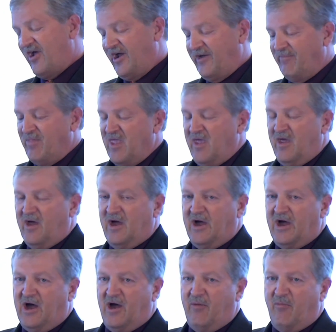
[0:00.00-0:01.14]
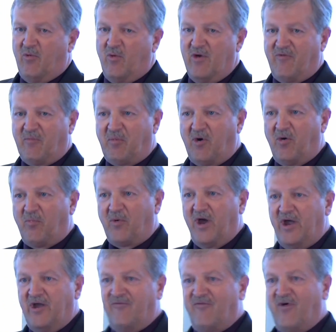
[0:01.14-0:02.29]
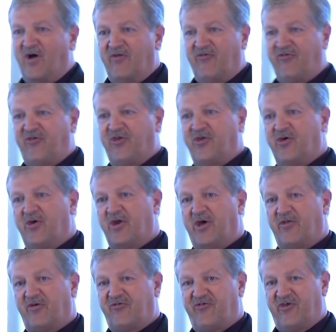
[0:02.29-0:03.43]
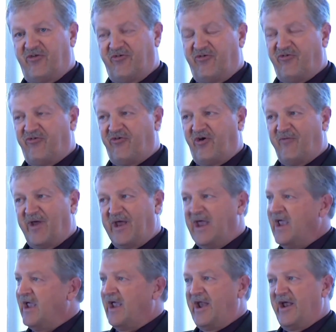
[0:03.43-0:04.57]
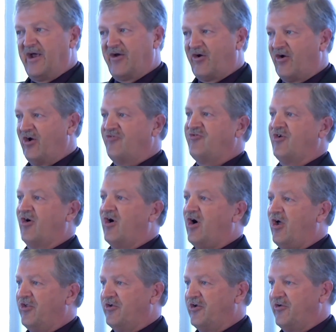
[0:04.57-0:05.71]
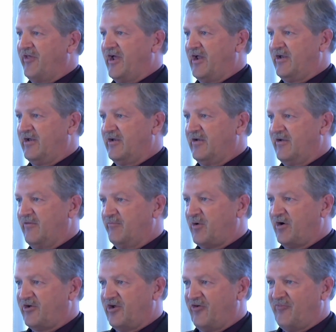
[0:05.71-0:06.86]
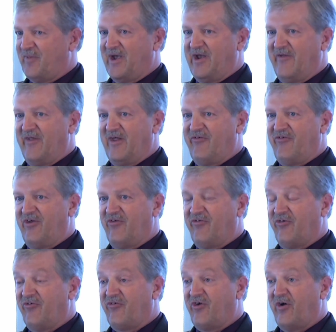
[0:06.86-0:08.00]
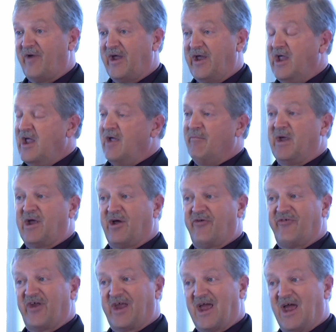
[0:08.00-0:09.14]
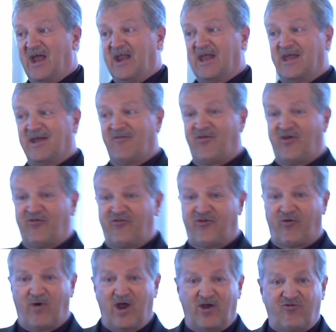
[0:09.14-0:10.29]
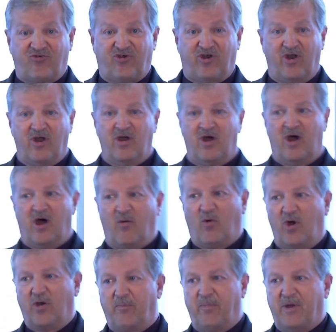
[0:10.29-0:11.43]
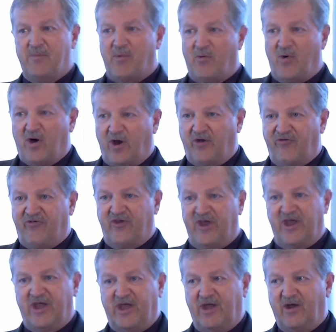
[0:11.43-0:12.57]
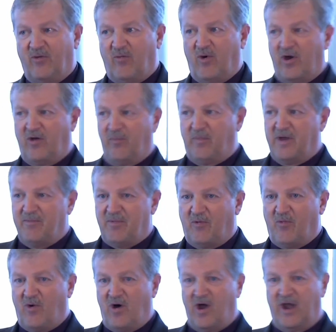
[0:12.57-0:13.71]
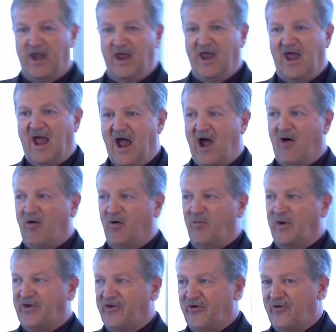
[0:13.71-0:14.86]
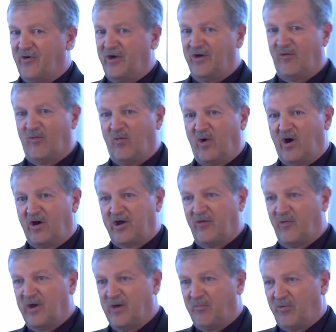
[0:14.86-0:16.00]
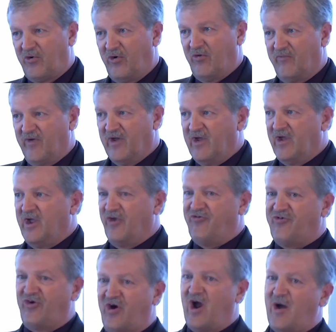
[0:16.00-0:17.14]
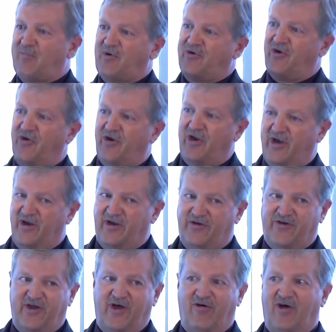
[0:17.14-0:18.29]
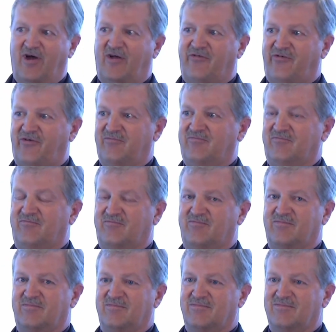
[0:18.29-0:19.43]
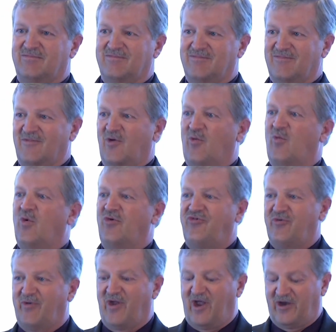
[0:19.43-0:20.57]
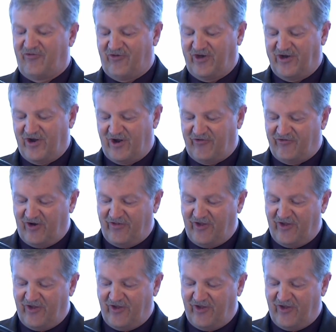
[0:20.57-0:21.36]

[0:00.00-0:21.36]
night, we've appropriated funds to do another citizen survey, and I encourage you all to do that, participate in that citizen survey, because it kind of gives us direction on what do people want to see, what do people want, how are we doing, where can we improve. It's your opportunity to tell us what you would like to see done. So